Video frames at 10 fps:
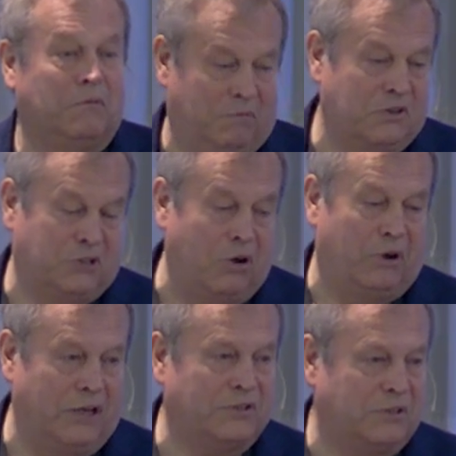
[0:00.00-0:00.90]

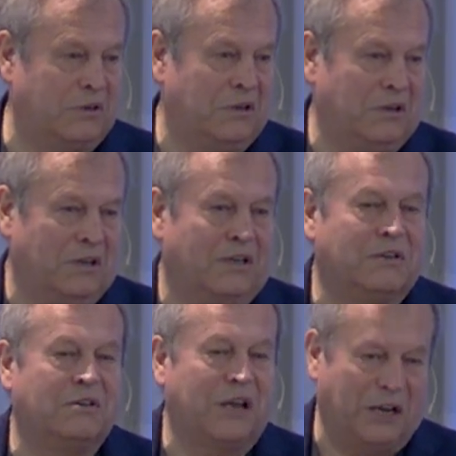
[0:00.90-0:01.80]
students
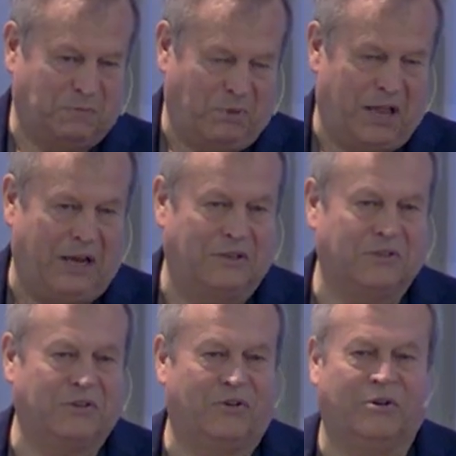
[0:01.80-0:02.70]

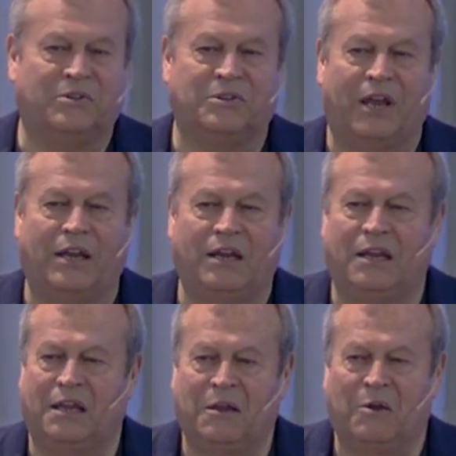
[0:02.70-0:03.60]
explains to her, said,
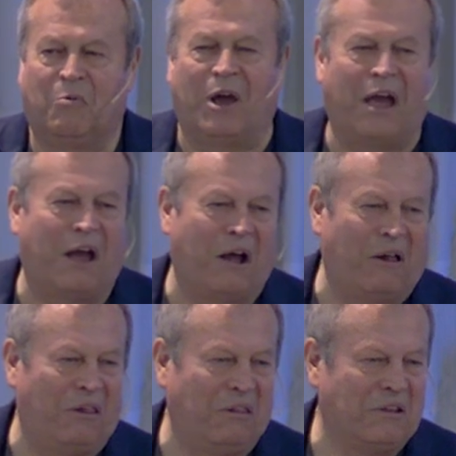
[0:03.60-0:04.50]

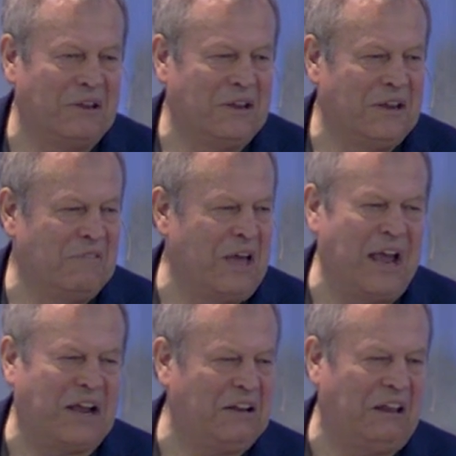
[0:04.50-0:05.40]
well,
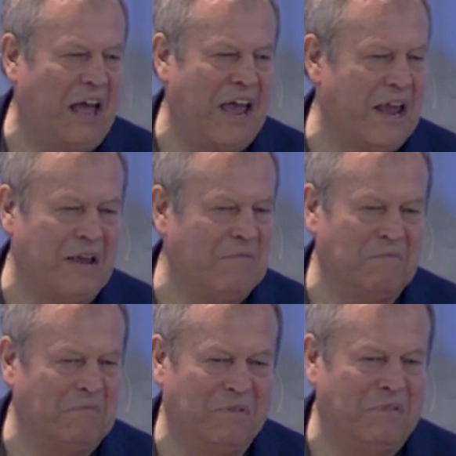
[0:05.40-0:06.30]
they claim
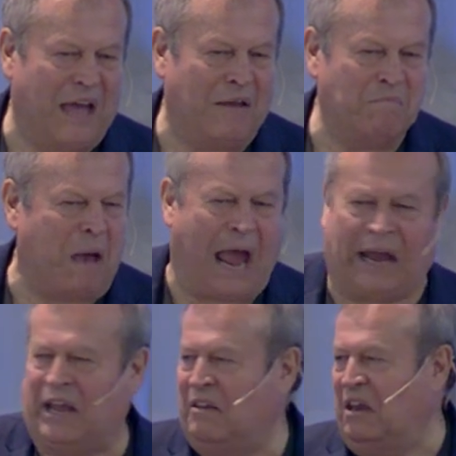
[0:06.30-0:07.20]
that
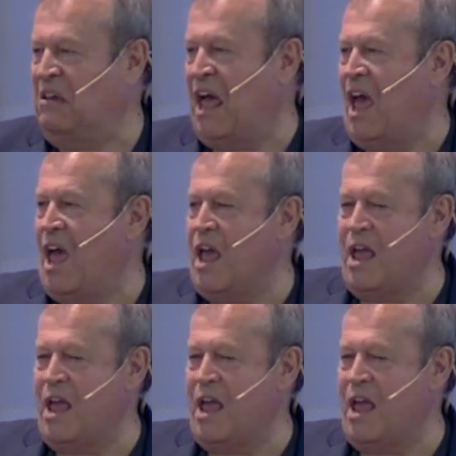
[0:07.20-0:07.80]
back in the day,